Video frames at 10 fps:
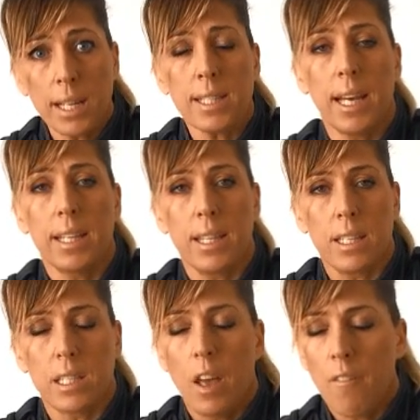I take
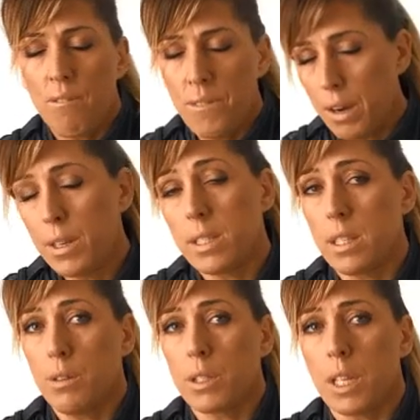this very
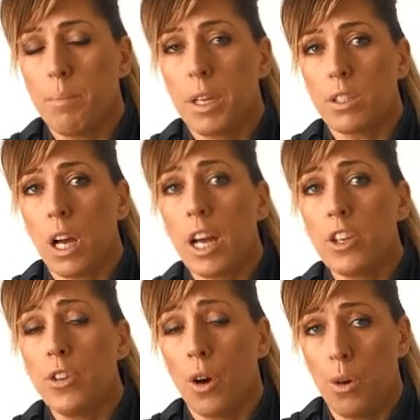seriously because I
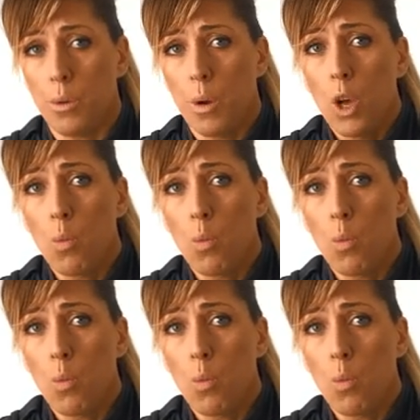know